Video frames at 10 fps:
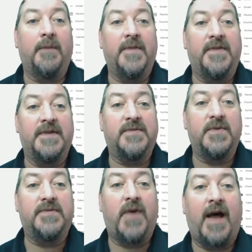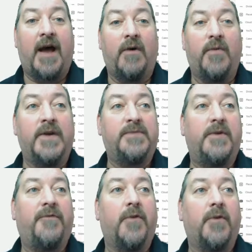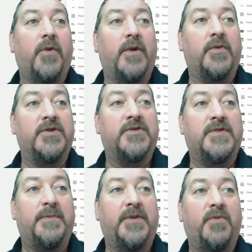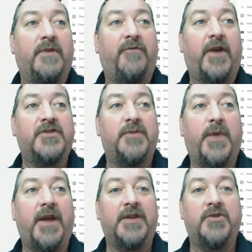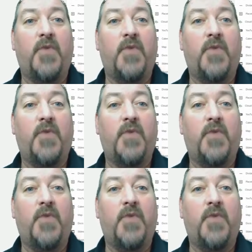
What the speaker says: this was how it was before. We're going to just simply refresh the page and